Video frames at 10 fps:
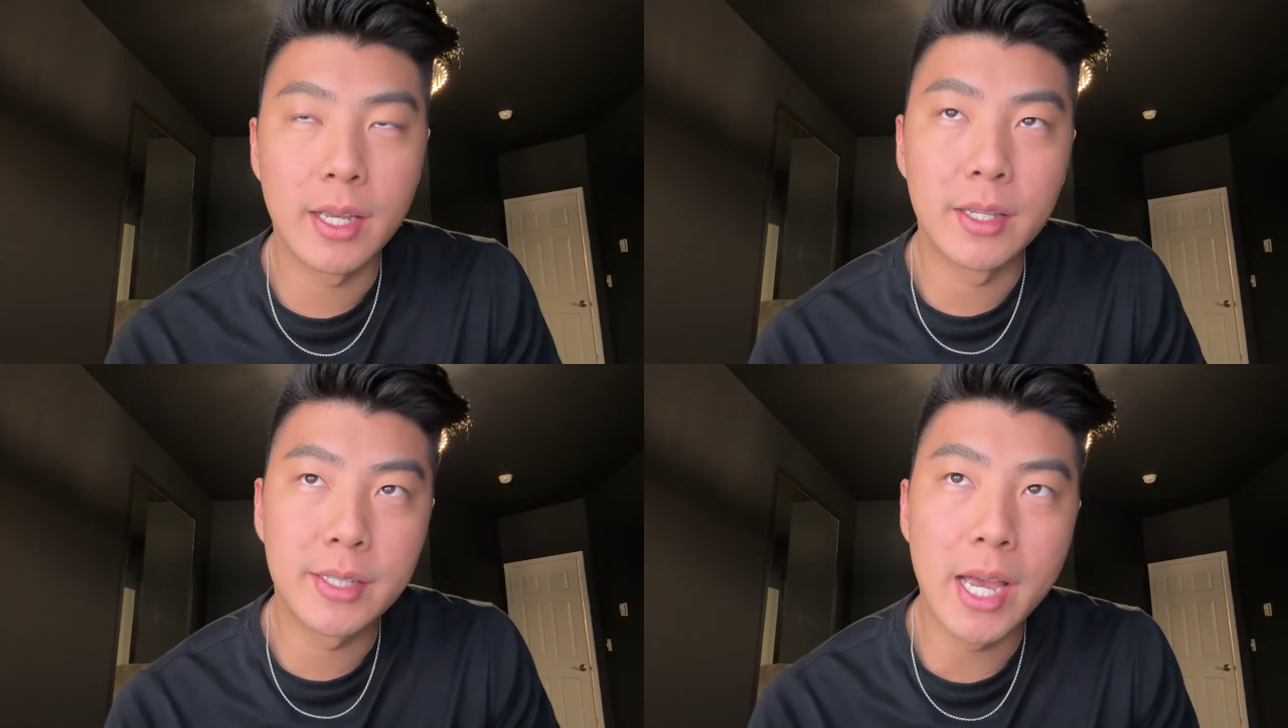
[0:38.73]

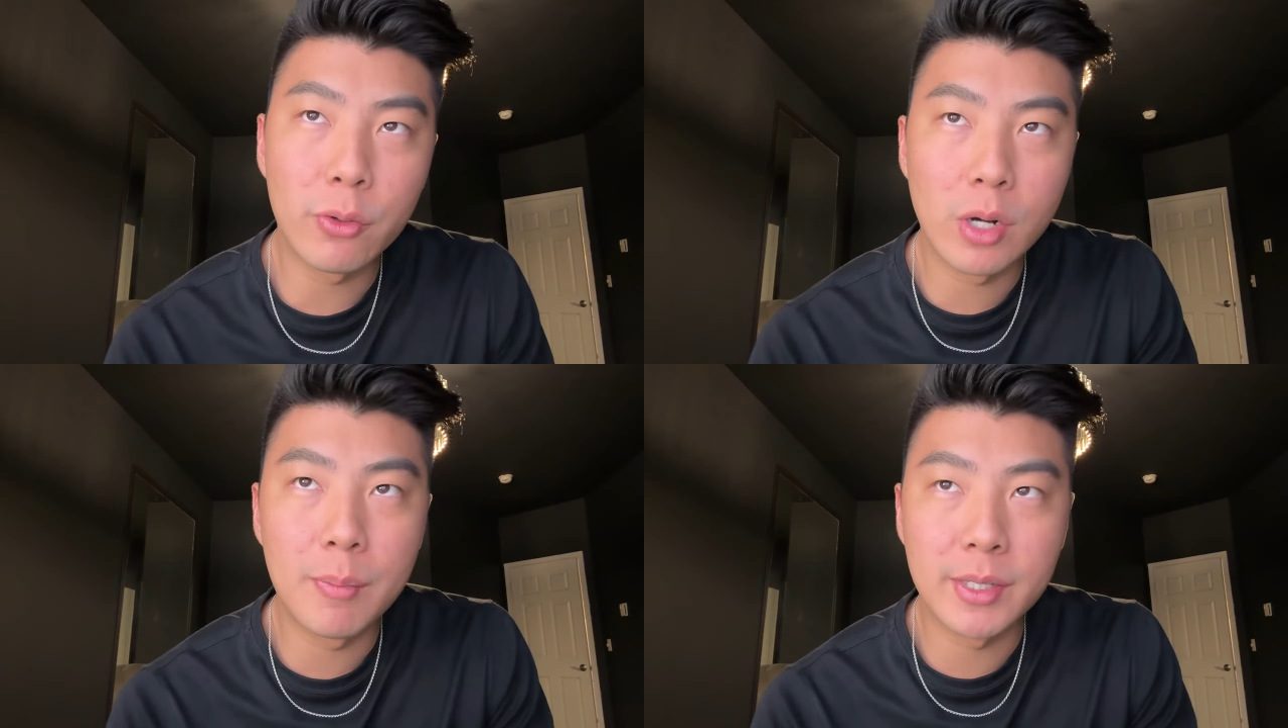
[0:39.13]
And the title
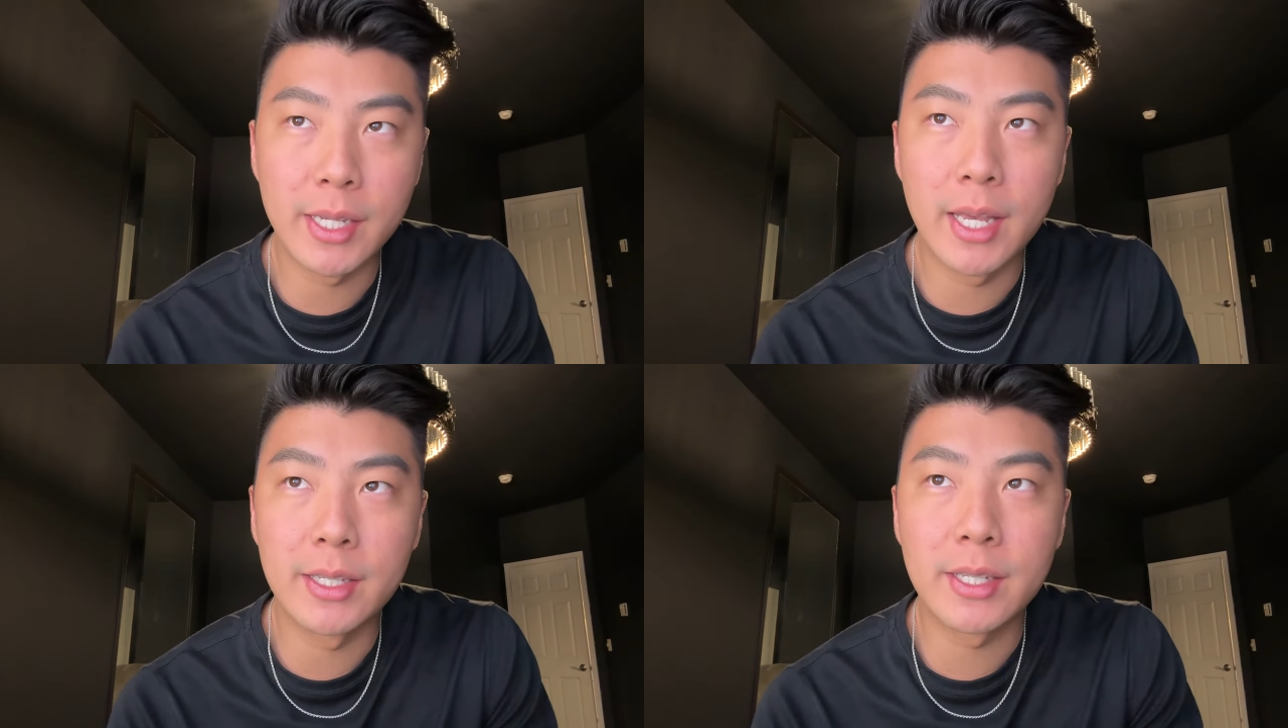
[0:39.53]
rep
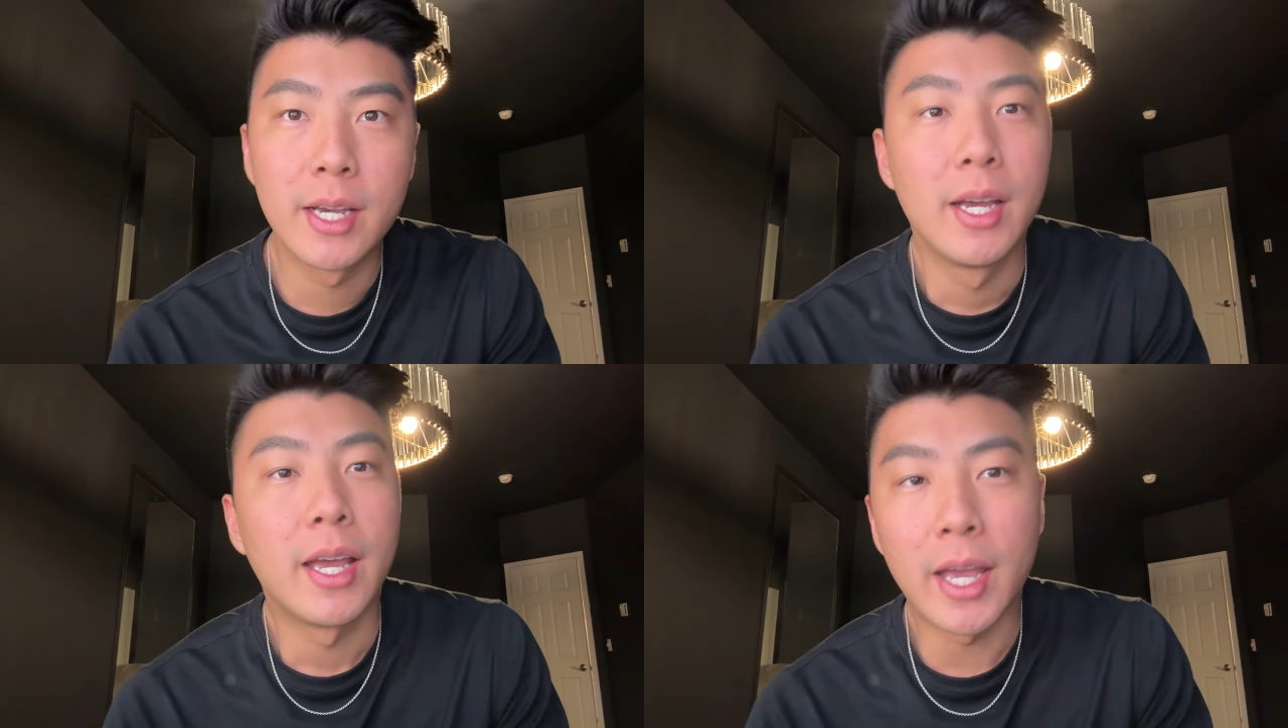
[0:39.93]
says,
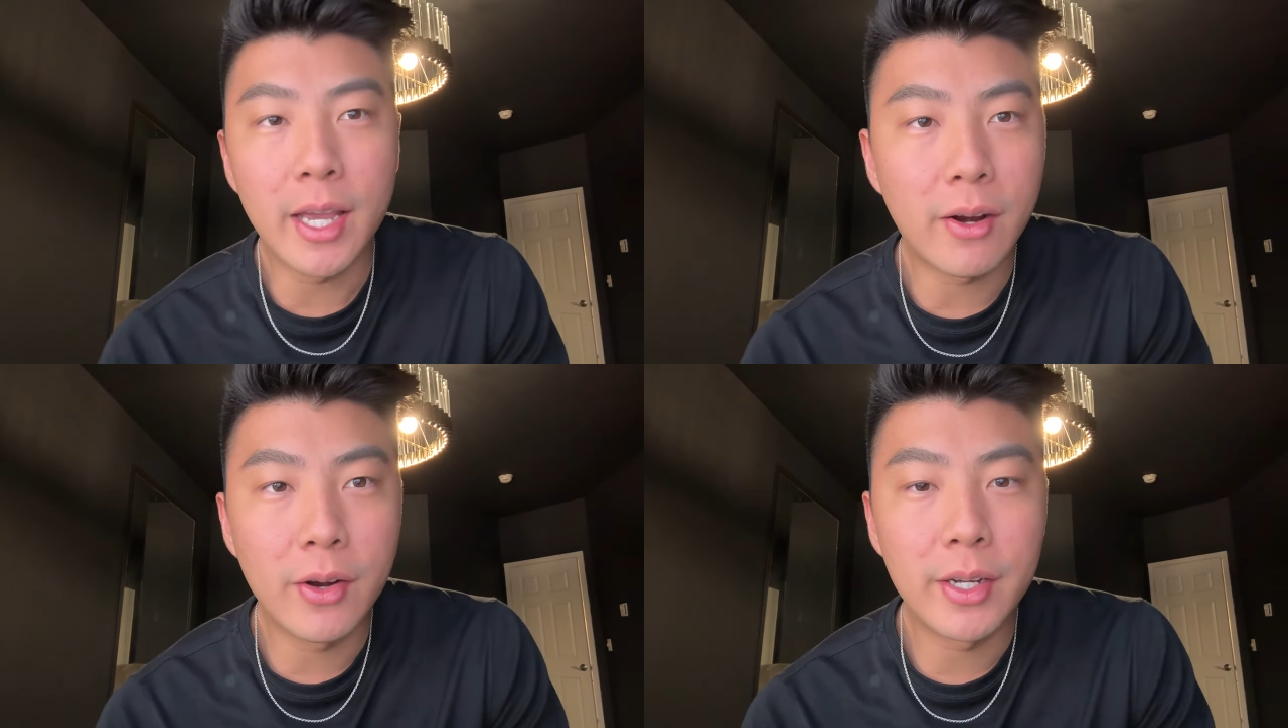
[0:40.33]
hey,
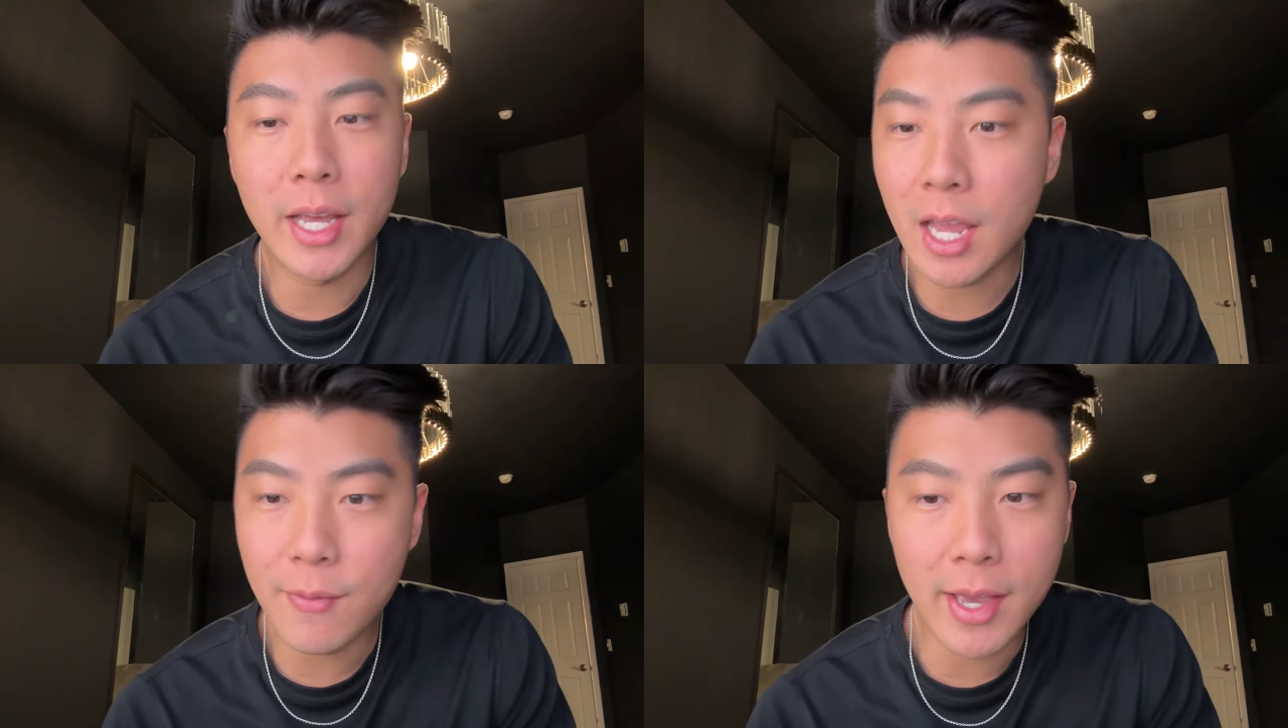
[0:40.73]
Aaron,
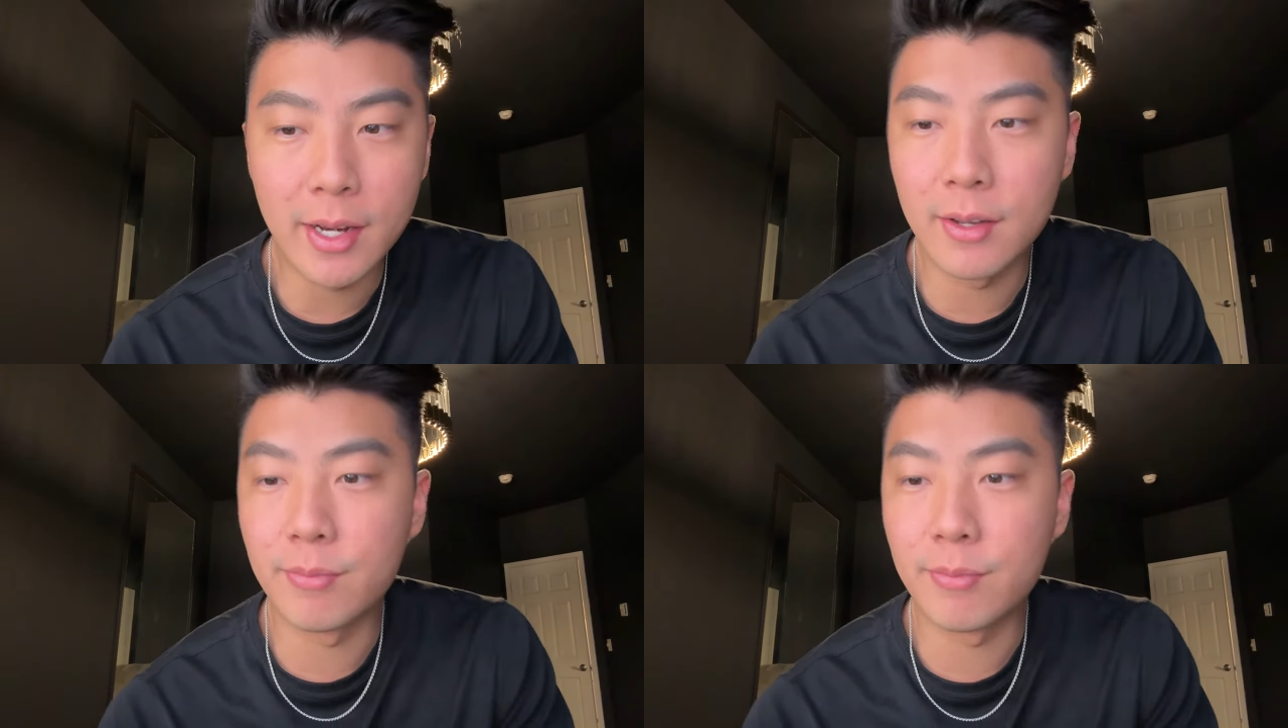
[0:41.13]
hey, man,